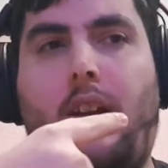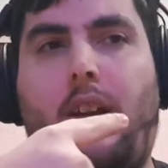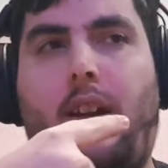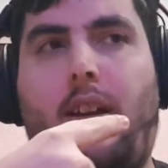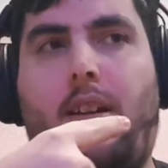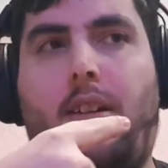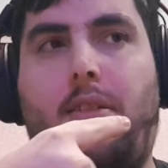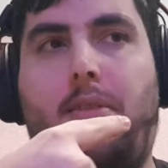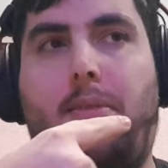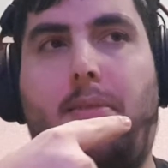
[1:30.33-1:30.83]

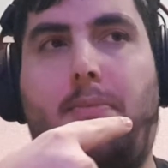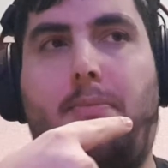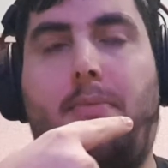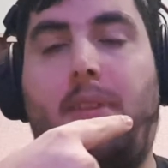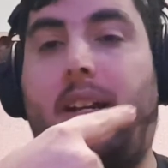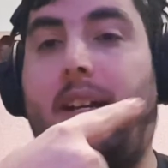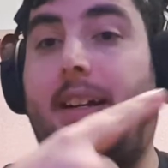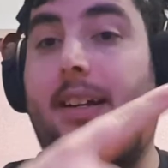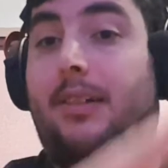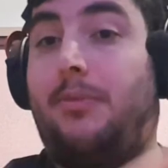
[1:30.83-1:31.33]

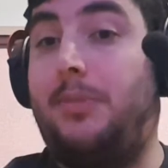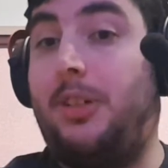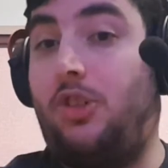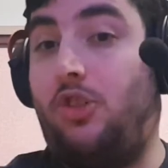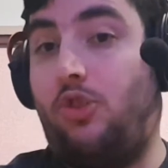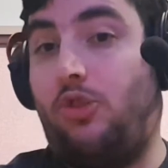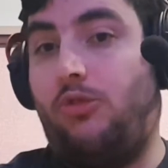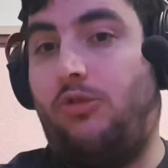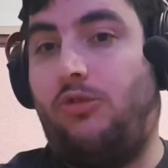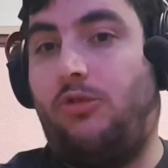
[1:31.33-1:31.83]
how much
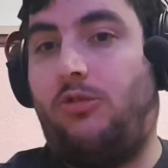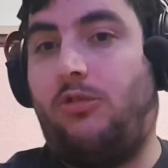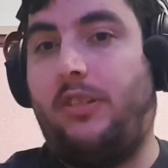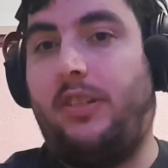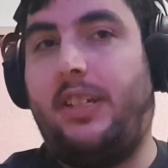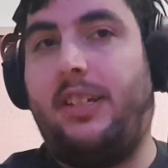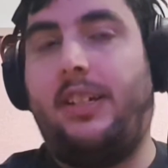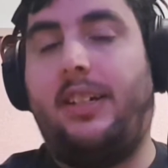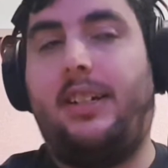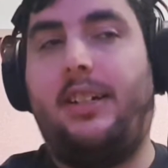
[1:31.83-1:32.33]
aura
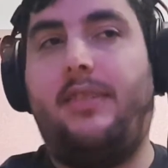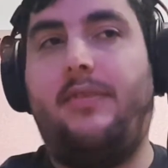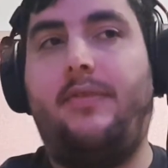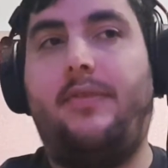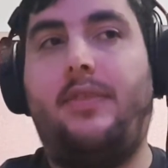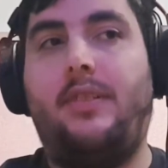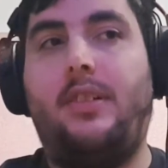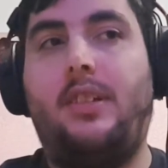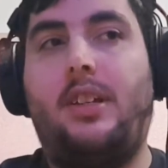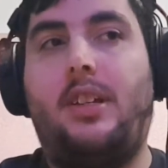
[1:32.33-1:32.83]
they
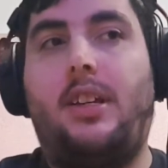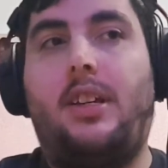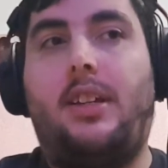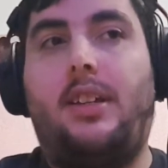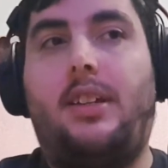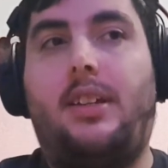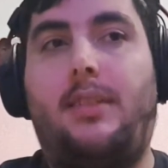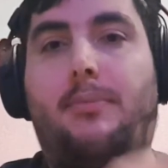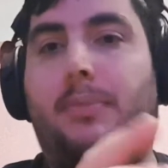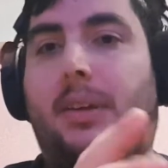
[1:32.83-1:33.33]
have.
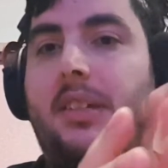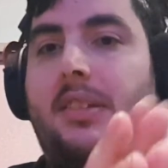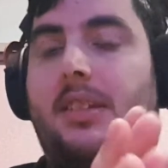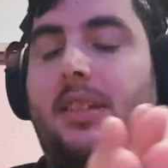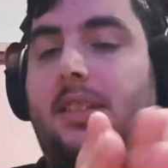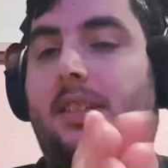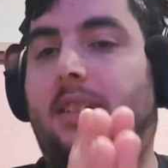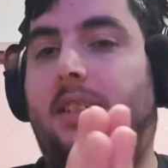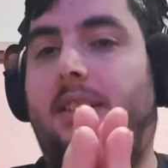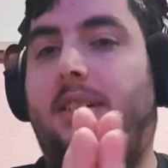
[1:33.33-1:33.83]
It
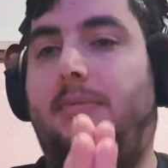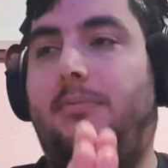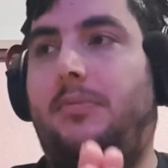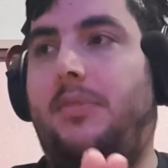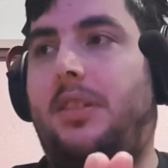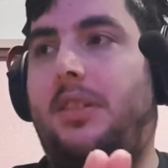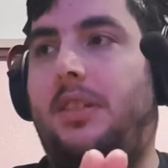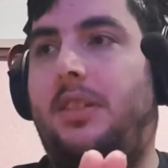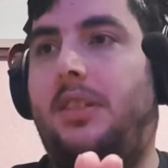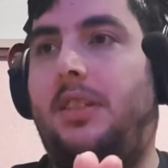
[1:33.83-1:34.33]
basically
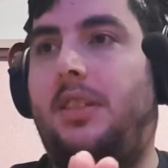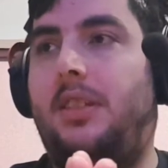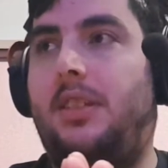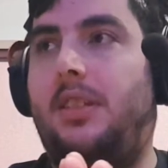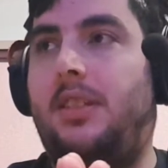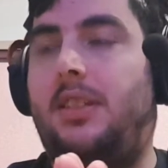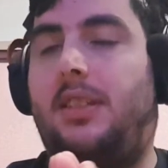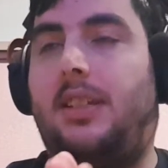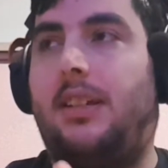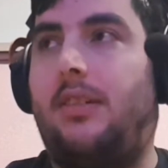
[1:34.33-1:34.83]
comes
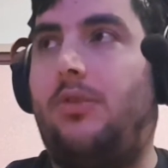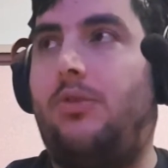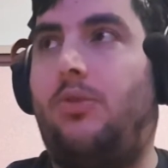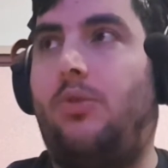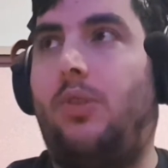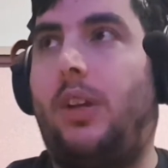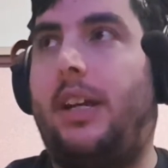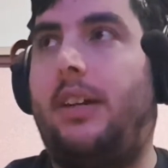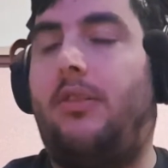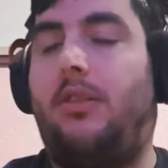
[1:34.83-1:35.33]
down to
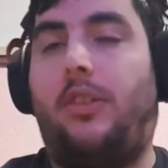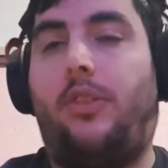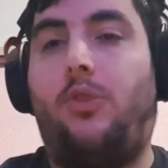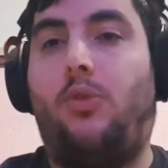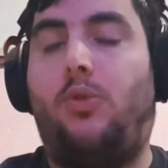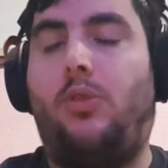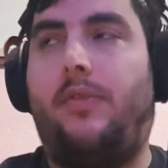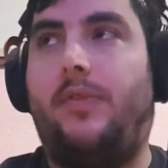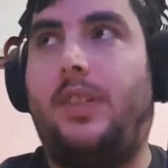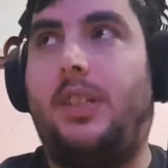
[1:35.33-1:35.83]
how I've
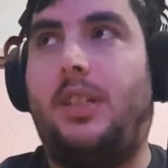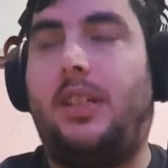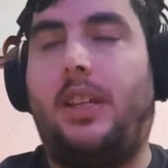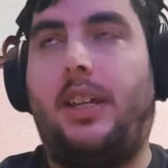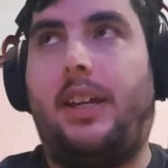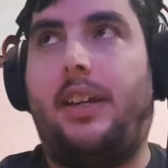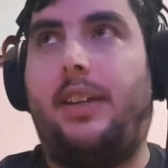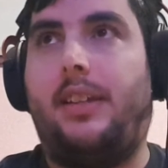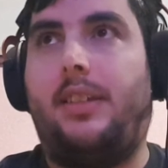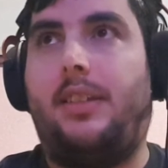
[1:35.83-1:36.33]
thought of it
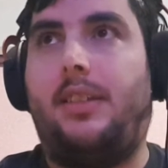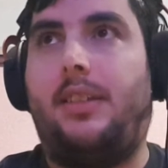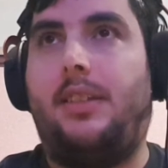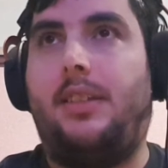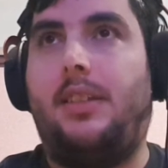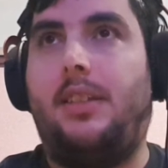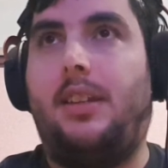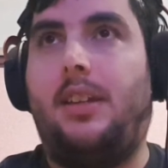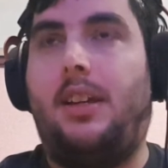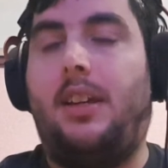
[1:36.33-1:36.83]

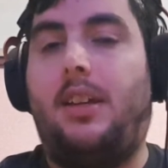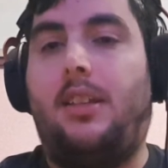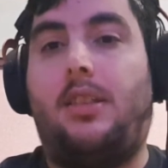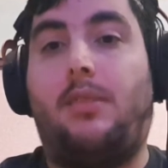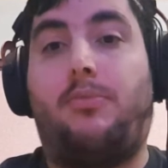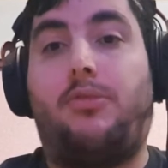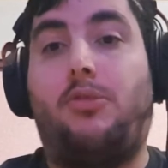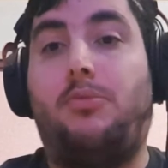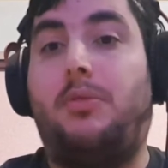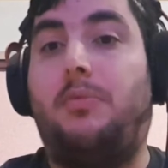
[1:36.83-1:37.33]
as the
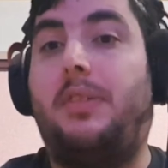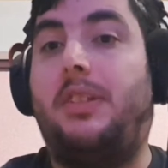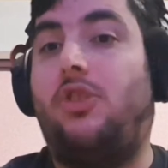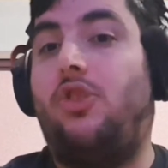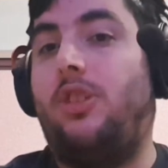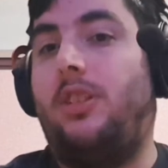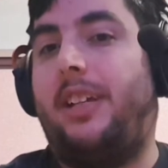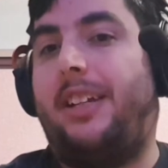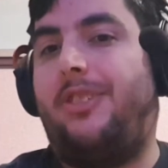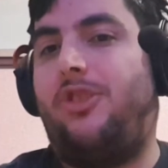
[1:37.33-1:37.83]
problem is
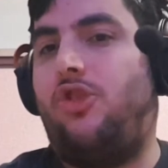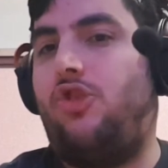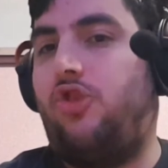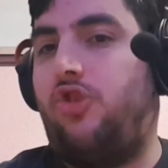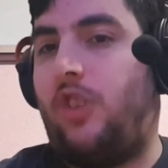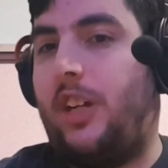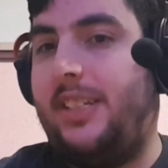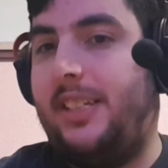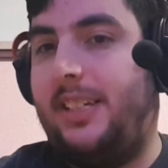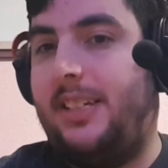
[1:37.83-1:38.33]
like
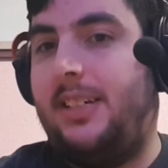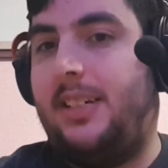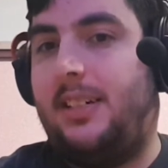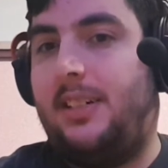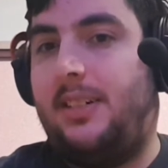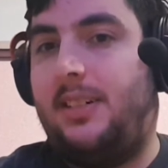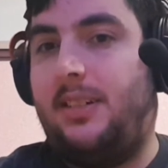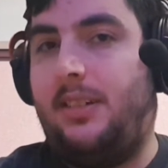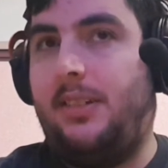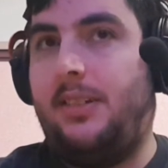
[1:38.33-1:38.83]
training
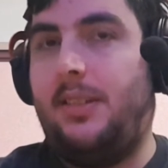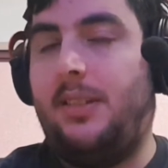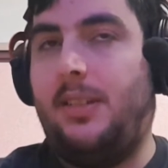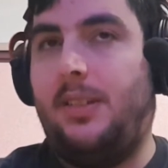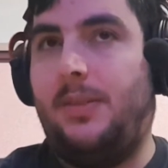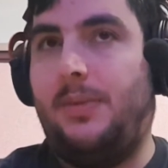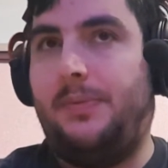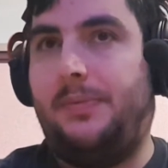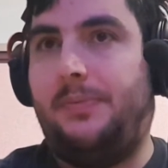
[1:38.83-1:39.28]
arcs.